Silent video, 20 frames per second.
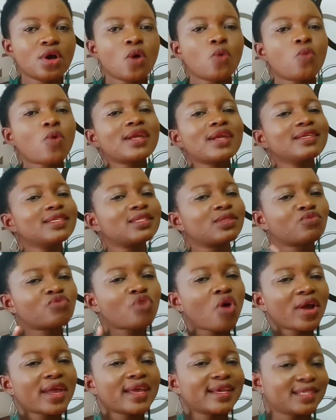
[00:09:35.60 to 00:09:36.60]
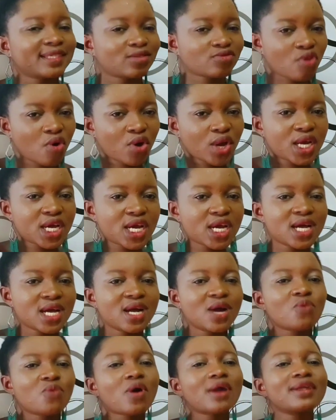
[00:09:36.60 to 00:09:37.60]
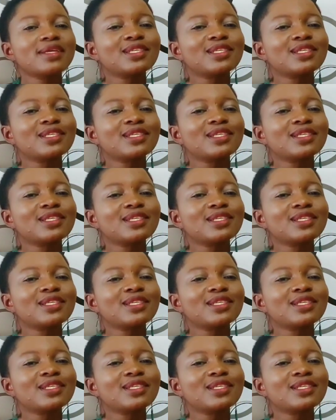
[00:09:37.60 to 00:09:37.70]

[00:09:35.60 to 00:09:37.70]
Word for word: what is wrong is wrong what